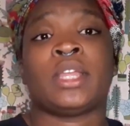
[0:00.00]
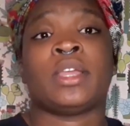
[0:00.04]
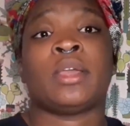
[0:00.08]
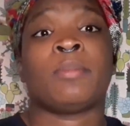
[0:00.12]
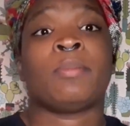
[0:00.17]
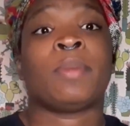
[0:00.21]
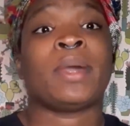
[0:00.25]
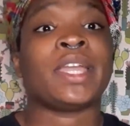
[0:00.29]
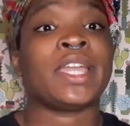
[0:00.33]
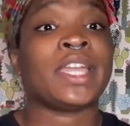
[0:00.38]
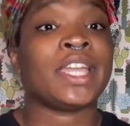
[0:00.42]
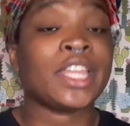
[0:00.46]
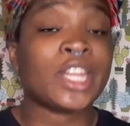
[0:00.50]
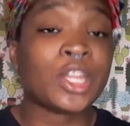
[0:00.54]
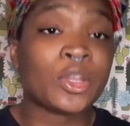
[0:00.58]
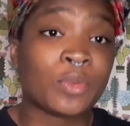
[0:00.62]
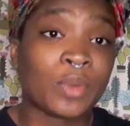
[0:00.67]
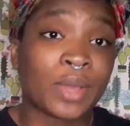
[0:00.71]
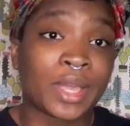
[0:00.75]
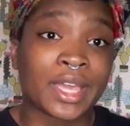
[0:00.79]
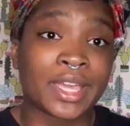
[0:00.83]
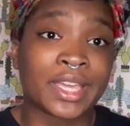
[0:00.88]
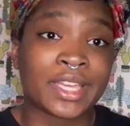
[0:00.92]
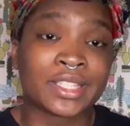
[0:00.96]
But
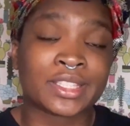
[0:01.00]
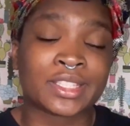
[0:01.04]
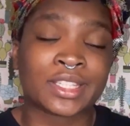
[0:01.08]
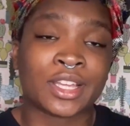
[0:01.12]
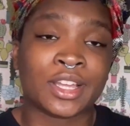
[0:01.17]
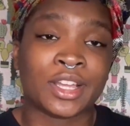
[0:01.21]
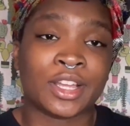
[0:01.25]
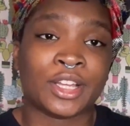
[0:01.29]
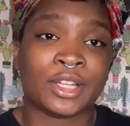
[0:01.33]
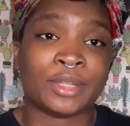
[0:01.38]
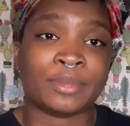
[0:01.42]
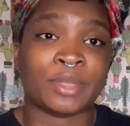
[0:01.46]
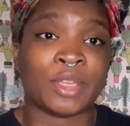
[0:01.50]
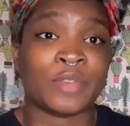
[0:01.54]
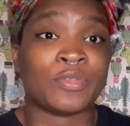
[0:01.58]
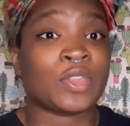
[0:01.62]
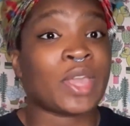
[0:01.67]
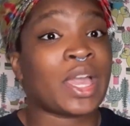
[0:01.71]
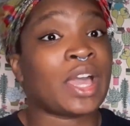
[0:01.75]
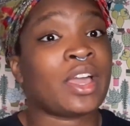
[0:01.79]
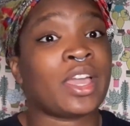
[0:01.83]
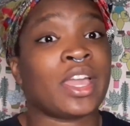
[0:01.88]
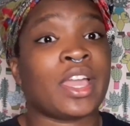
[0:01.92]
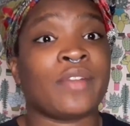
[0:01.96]
anyways, if
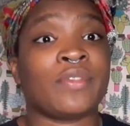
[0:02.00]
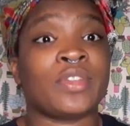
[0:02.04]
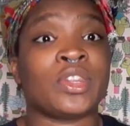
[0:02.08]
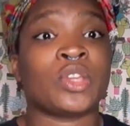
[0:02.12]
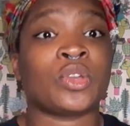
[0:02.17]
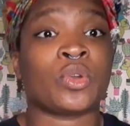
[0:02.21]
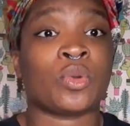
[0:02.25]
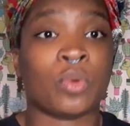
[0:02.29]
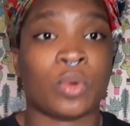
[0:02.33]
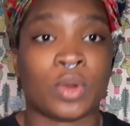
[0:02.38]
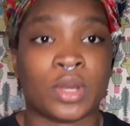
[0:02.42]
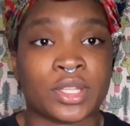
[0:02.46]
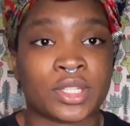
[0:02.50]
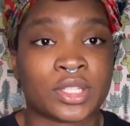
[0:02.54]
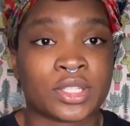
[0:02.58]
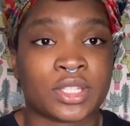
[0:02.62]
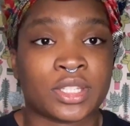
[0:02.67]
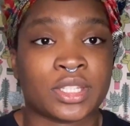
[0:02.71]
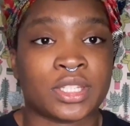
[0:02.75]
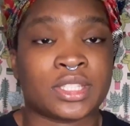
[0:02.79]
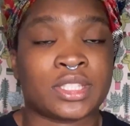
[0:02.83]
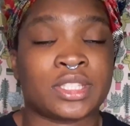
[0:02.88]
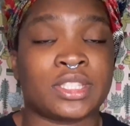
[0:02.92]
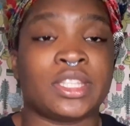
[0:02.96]
y'all have any
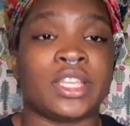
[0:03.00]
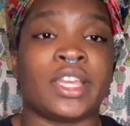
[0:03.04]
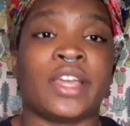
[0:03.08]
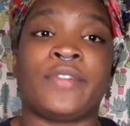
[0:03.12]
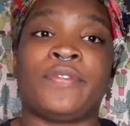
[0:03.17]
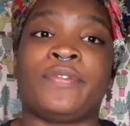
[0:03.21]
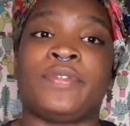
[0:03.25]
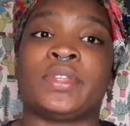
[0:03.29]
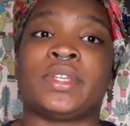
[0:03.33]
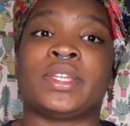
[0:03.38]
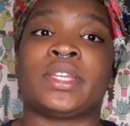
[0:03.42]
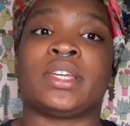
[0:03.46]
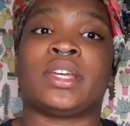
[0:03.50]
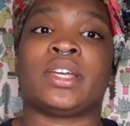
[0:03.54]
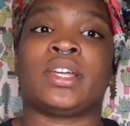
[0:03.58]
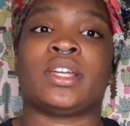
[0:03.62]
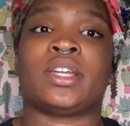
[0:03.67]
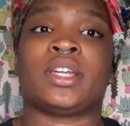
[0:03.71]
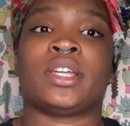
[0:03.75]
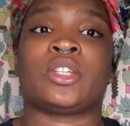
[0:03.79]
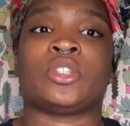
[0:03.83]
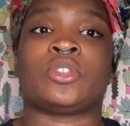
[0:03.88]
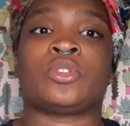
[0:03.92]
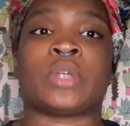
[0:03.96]
questions, definitely
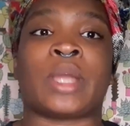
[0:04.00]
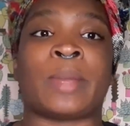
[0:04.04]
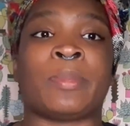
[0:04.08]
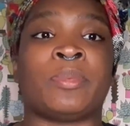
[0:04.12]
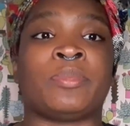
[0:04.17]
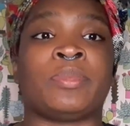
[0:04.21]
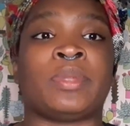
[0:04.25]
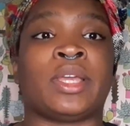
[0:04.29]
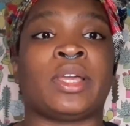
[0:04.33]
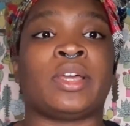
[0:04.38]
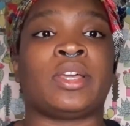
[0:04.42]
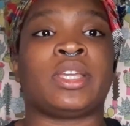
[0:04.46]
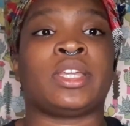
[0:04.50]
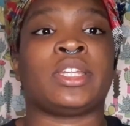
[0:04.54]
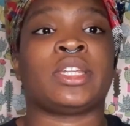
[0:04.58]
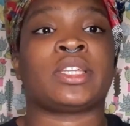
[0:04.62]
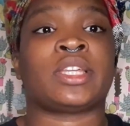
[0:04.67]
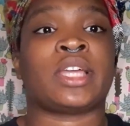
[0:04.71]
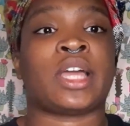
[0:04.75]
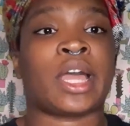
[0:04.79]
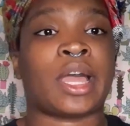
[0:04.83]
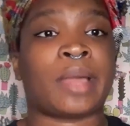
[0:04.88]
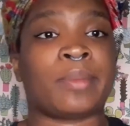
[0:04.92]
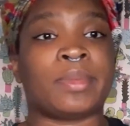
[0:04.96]
drop them down in the
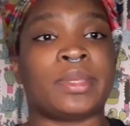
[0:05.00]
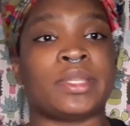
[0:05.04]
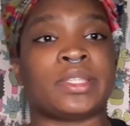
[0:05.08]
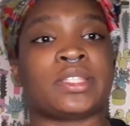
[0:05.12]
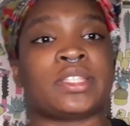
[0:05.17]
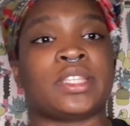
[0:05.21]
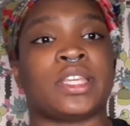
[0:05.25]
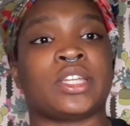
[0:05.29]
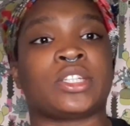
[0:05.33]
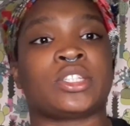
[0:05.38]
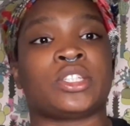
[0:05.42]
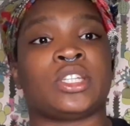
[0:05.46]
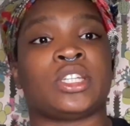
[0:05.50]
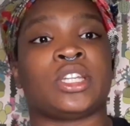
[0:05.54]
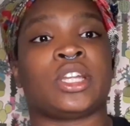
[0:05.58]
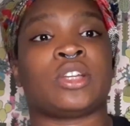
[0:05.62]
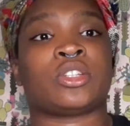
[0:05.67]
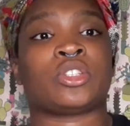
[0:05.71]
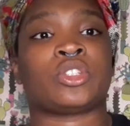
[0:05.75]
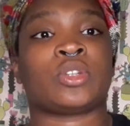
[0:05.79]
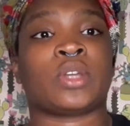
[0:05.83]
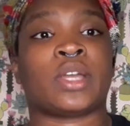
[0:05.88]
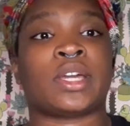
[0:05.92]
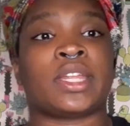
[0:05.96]
comment section. I'll
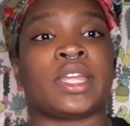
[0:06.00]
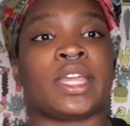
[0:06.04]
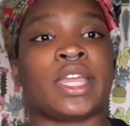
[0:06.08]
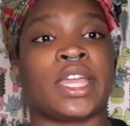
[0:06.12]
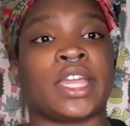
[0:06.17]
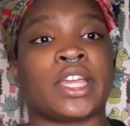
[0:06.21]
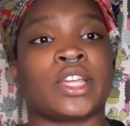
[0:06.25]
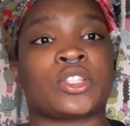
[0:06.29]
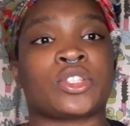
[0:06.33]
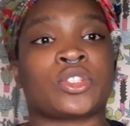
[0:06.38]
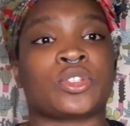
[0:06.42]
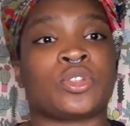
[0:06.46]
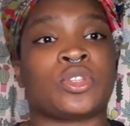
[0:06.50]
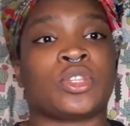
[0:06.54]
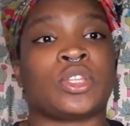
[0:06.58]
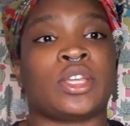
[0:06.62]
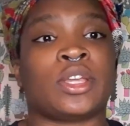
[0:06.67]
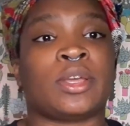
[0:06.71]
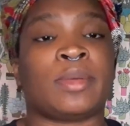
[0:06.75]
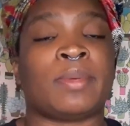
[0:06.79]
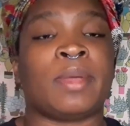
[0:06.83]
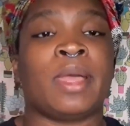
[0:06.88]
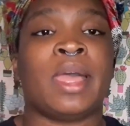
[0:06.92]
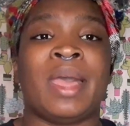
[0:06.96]
try to answer
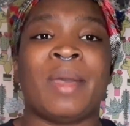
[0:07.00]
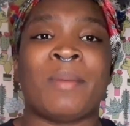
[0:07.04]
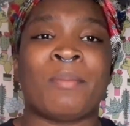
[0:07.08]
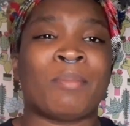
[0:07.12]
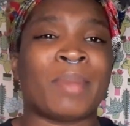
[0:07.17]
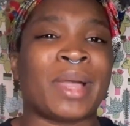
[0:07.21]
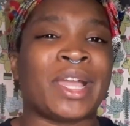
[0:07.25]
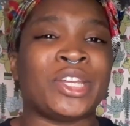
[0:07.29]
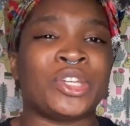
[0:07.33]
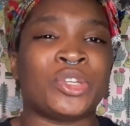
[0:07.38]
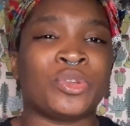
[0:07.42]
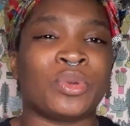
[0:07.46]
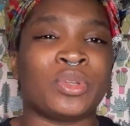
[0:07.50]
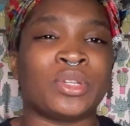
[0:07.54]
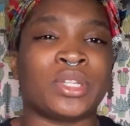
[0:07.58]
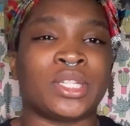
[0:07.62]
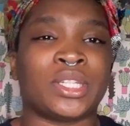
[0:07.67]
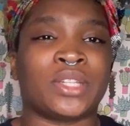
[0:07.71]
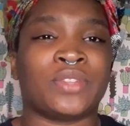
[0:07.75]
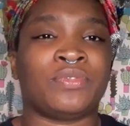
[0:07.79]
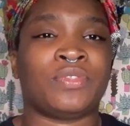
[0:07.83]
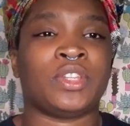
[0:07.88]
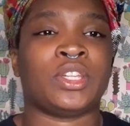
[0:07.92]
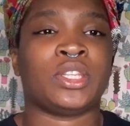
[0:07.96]
them. Might do
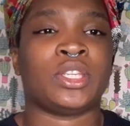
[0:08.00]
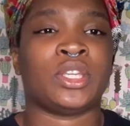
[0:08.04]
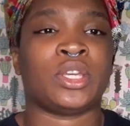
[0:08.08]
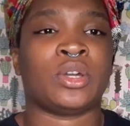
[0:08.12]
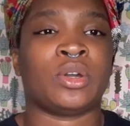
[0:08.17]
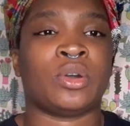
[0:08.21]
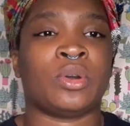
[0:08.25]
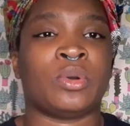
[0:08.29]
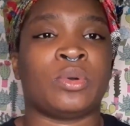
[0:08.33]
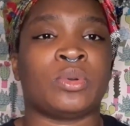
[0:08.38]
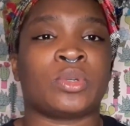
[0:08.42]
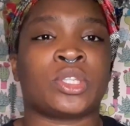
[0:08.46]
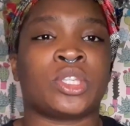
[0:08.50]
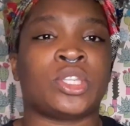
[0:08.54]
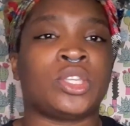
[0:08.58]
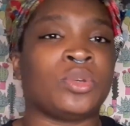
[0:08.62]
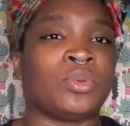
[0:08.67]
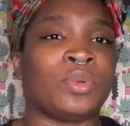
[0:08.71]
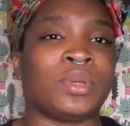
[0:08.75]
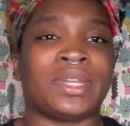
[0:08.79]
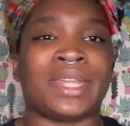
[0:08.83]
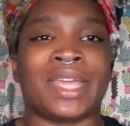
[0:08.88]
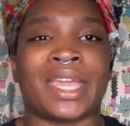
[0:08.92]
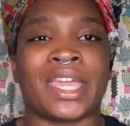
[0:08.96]
another video,
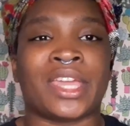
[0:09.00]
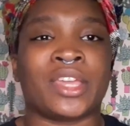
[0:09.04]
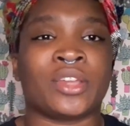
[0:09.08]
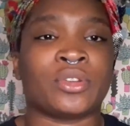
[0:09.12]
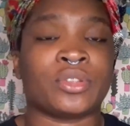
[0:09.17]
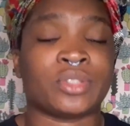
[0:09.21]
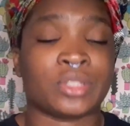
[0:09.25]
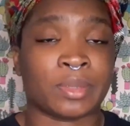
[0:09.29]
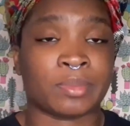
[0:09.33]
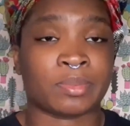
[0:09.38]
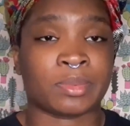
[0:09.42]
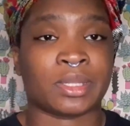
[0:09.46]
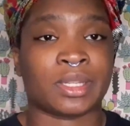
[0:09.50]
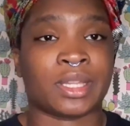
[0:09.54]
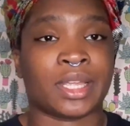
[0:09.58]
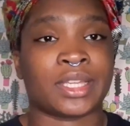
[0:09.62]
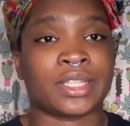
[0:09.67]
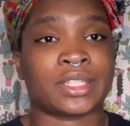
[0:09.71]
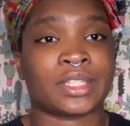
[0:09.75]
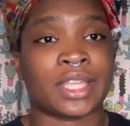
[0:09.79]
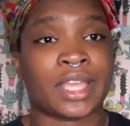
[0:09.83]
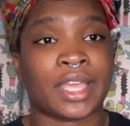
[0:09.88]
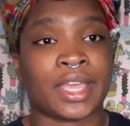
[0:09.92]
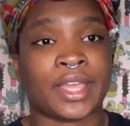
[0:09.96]
Q&A or something
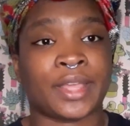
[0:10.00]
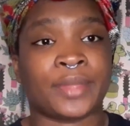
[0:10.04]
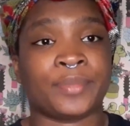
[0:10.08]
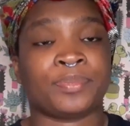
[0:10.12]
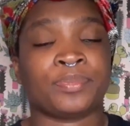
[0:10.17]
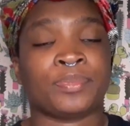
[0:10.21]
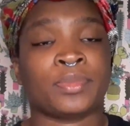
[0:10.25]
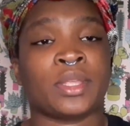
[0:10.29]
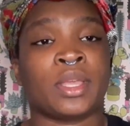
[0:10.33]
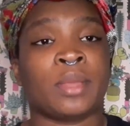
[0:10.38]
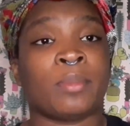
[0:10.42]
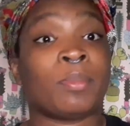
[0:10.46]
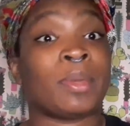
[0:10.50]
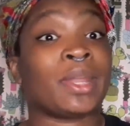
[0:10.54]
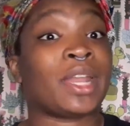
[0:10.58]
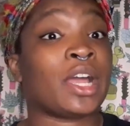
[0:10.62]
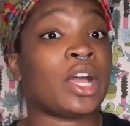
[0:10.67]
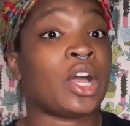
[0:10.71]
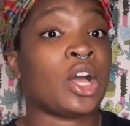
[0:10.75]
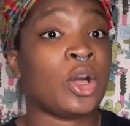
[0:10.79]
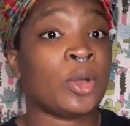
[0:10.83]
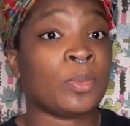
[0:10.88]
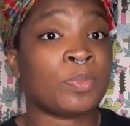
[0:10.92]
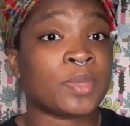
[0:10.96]
like that. But I
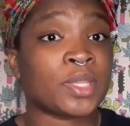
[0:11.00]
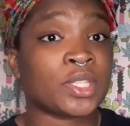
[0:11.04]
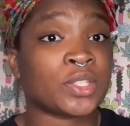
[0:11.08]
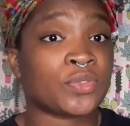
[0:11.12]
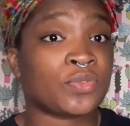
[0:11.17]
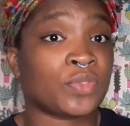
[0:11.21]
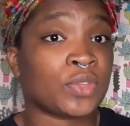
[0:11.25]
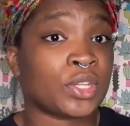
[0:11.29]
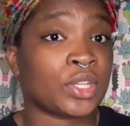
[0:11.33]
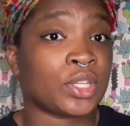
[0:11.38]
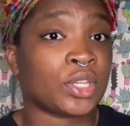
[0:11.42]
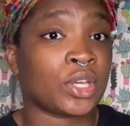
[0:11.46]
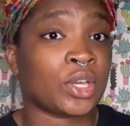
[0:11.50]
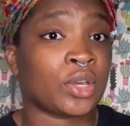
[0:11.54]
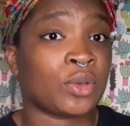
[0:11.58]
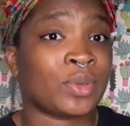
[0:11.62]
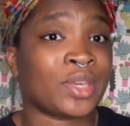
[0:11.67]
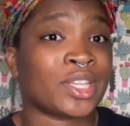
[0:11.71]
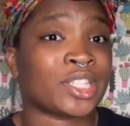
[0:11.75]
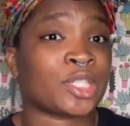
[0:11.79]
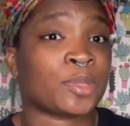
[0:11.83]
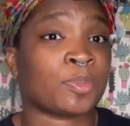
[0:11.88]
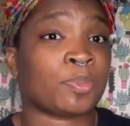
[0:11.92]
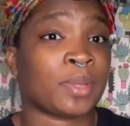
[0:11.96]
hope this video
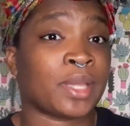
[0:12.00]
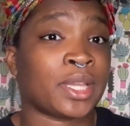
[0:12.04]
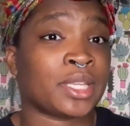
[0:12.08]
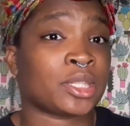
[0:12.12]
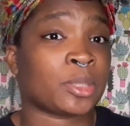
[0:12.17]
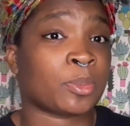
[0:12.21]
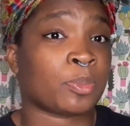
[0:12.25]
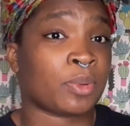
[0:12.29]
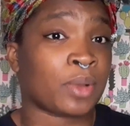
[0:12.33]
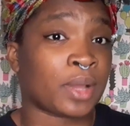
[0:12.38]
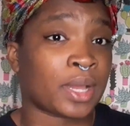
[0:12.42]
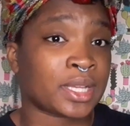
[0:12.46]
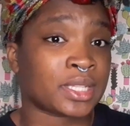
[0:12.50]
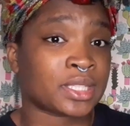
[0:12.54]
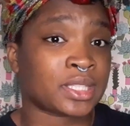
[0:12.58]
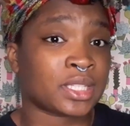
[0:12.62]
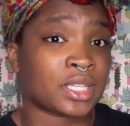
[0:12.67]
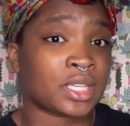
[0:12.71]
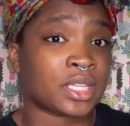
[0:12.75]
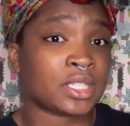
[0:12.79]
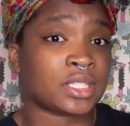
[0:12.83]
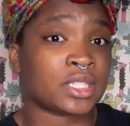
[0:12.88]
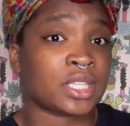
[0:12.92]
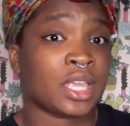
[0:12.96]
explained the
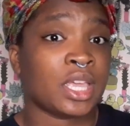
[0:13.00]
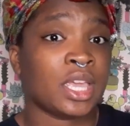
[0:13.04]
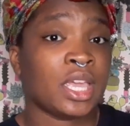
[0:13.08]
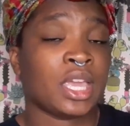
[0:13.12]
process.